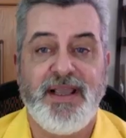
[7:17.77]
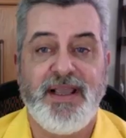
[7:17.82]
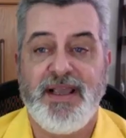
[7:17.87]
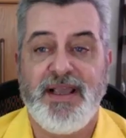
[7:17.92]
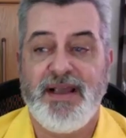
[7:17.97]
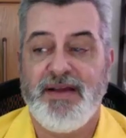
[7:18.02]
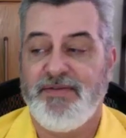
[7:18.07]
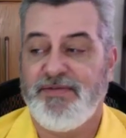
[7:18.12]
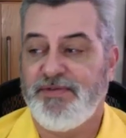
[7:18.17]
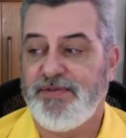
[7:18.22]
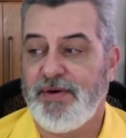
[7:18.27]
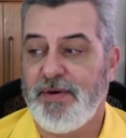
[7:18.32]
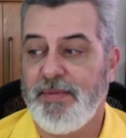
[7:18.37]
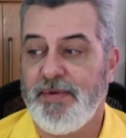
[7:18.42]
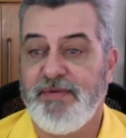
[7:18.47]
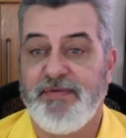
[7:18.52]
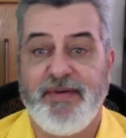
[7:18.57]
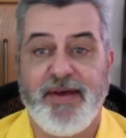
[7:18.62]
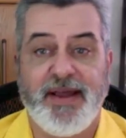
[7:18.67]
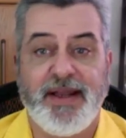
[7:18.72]
From
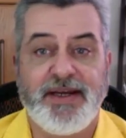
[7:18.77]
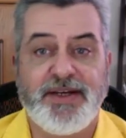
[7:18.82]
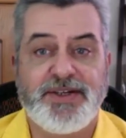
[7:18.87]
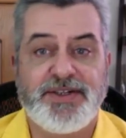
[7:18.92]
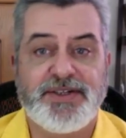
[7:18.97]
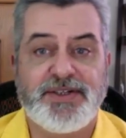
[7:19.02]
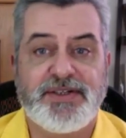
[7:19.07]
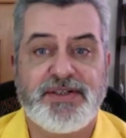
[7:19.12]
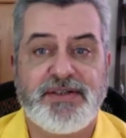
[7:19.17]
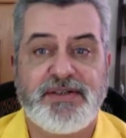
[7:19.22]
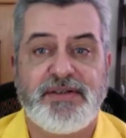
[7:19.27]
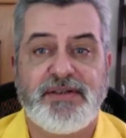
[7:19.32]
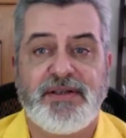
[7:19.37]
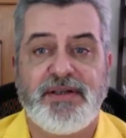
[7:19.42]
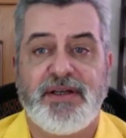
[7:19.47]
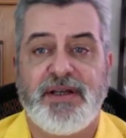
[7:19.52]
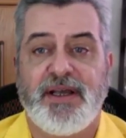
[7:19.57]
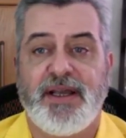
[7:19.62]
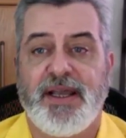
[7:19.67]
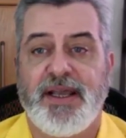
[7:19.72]
events
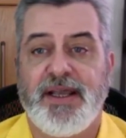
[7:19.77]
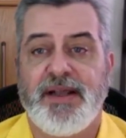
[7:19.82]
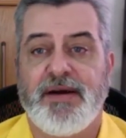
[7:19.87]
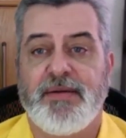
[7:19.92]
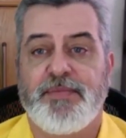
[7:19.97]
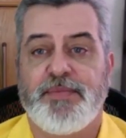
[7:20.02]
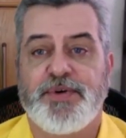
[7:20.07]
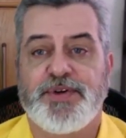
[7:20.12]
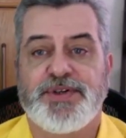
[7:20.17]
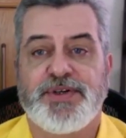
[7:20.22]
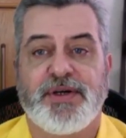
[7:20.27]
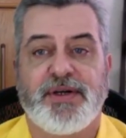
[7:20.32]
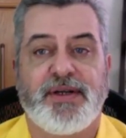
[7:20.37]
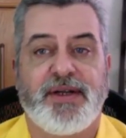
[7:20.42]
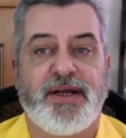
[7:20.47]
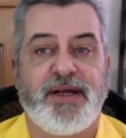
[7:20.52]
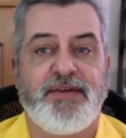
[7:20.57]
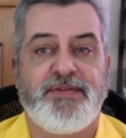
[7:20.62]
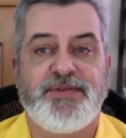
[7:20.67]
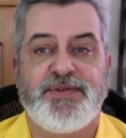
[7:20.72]
in our personal
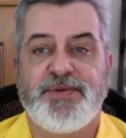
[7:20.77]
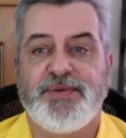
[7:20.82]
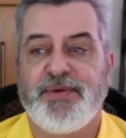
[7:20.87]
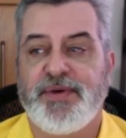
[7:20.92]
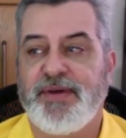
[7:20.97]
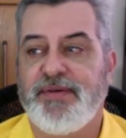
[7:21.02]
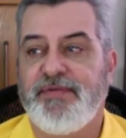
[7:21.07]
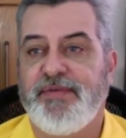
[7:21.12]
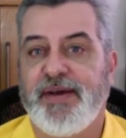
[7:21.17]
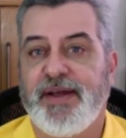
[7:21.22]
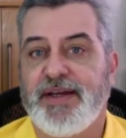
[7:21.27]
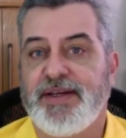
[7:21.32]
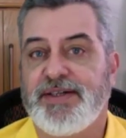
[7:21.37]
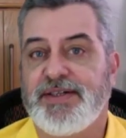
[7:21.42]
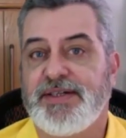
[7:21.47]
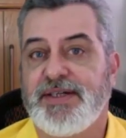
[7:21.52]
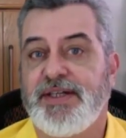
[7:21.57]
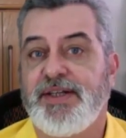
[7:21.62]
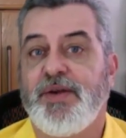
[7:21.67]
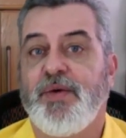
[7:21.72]
life to
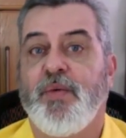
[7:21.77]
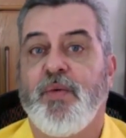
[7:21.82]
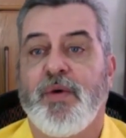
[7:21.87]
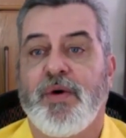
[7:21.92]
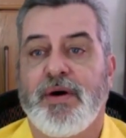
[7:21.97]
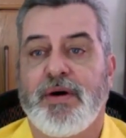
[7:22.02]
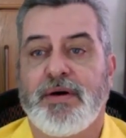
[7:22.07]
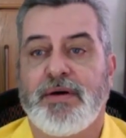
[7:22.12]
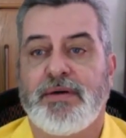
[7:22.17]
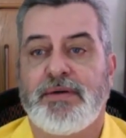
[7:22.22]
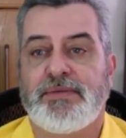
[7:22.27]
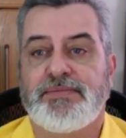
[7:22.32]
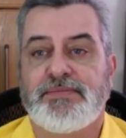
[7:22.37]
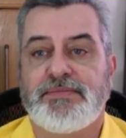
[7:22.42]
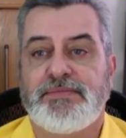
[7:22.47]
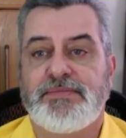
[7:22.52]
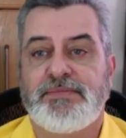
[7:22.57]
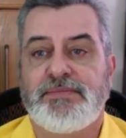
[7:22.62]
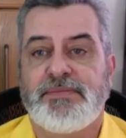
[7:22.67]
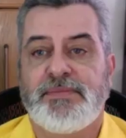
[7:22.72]
events in the world.
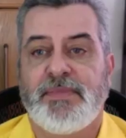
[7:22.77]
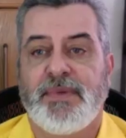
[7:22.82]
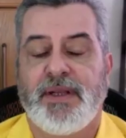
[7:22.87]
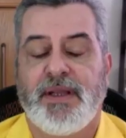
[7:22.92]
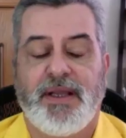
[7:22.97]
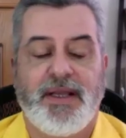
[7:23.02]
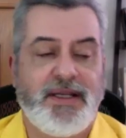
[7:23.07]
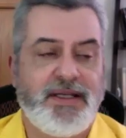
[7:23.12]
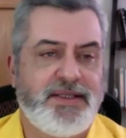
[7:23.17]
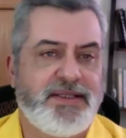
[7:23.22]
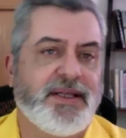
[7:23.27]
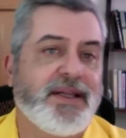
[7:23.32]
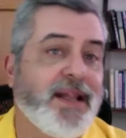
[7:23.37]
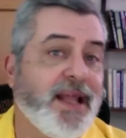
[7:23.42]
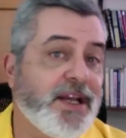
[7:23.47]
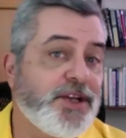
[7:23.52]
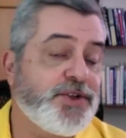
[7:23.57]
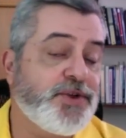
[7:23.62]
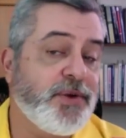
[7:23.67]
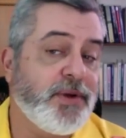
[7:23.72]

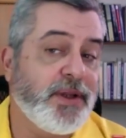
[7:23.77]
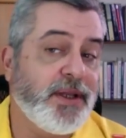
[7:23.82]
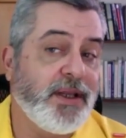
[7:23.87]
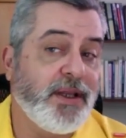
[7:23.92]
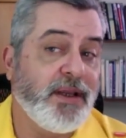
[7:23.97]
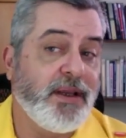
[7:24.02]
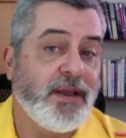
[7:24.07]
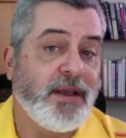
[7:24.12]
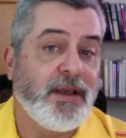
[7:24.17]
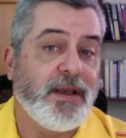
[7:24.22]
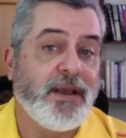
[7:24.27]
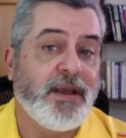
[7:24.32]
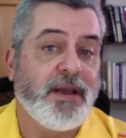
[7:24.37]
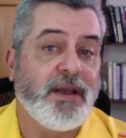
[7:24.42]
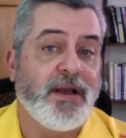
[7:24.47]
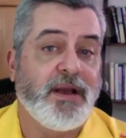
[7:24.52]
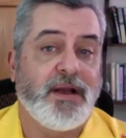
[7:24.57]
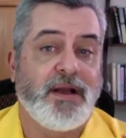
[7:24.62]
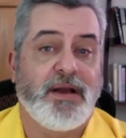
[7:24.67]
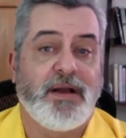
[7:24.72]
Intellectually,
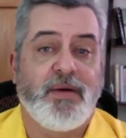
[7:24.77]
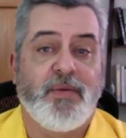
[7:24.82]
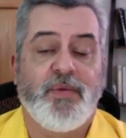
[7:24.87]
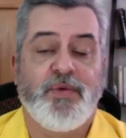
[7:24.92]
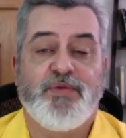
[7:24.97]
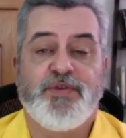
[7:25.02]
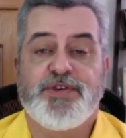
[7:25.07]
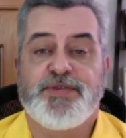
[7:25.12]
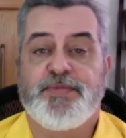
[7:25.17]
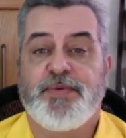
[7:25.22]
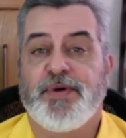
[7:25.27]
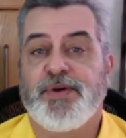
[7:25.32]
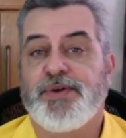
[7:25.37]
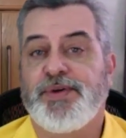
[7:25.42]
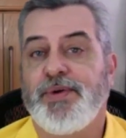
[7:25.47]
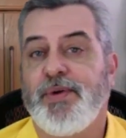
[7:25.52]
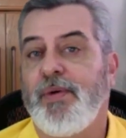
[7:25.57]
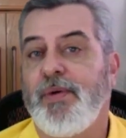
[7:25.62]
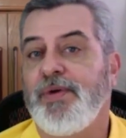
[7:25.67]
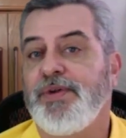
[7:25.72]
we
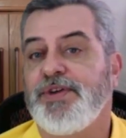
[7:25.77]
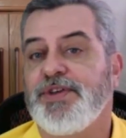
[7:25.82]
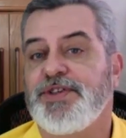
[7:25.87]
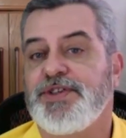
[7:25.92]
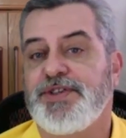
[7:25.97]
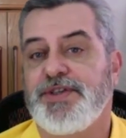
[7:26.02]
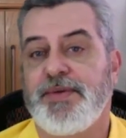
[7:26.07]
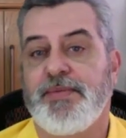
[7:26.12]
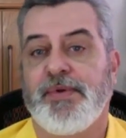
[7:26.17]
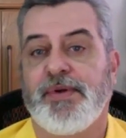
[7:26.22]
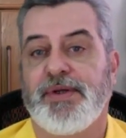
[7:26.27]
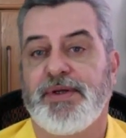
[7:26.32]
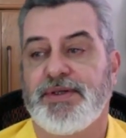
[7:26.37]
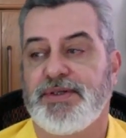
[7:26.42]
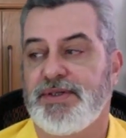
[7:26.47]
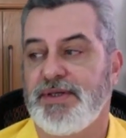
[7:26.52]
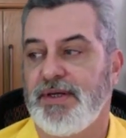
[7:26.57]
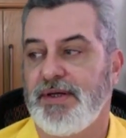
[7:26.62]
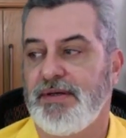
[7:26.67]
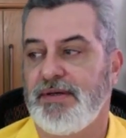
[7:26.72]
respond to all the
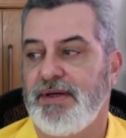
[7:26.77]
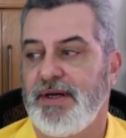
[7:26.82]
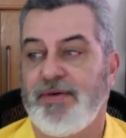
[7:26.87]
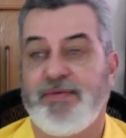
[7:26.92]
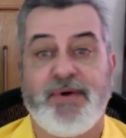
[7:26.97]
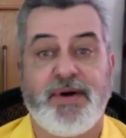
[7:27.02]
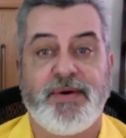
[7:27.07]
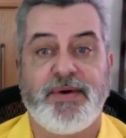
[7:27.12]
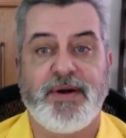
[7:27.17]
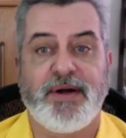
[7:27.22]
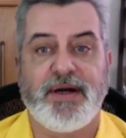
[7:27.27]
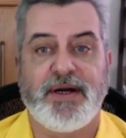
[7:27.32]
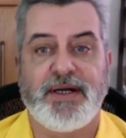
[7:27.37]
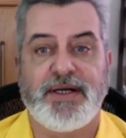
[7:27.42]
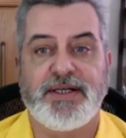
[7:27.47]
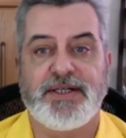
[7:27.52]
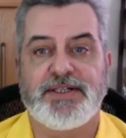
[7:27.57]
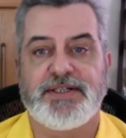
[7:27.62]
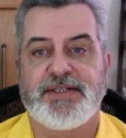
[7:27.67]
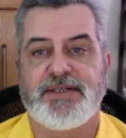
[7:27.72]
stimulus around
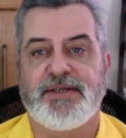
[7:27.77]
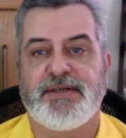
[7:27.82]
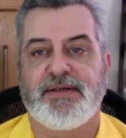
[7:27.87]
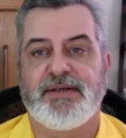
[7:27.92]
us.